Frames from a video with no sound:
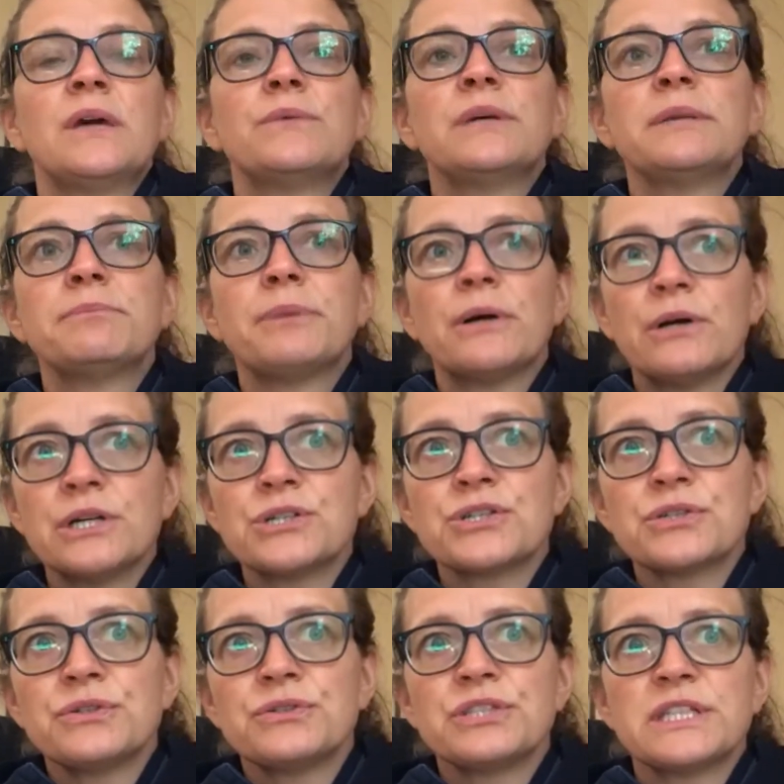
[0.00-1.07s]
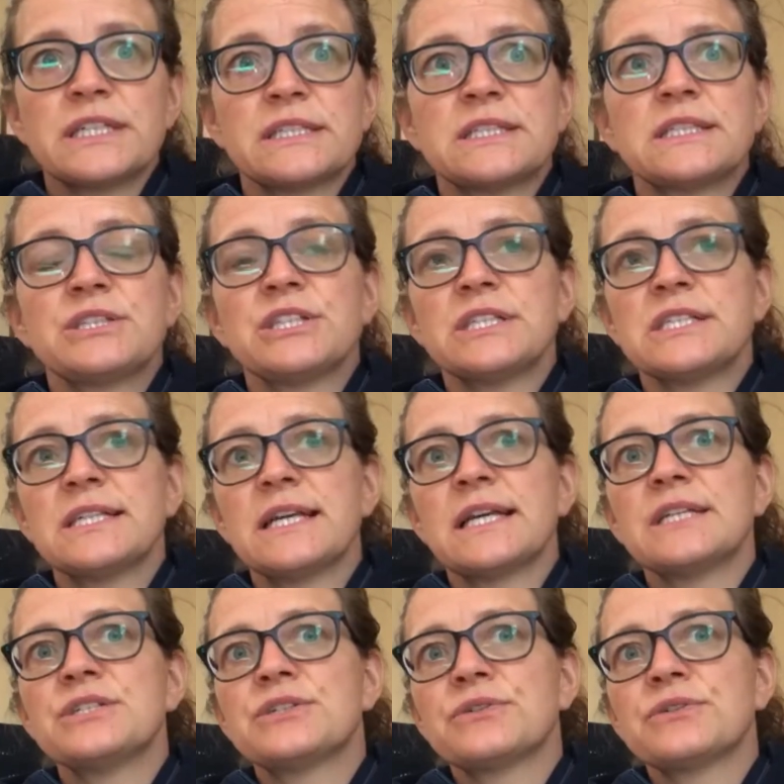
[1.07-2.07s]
We push new GTAs